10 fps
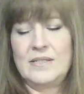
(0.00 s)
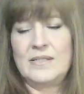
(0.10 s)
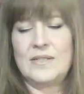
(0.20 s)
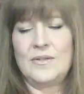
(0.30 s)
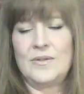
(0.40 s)

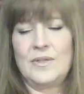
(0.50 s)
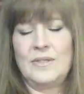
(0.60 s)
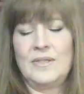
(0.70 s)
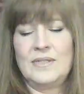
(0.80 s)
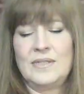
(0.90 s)
So,
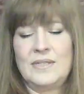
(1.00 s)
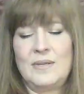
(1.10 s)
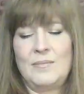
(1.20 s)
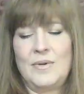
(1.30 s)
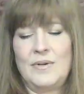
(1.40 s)
and this is
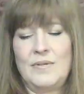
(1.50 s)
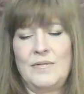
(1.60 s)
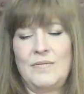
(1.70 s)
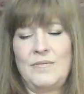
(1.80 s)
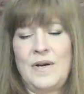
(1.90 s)
number
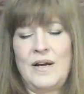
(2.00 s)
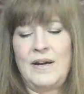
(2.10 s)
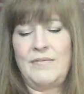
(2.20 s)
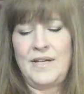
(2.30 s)
five.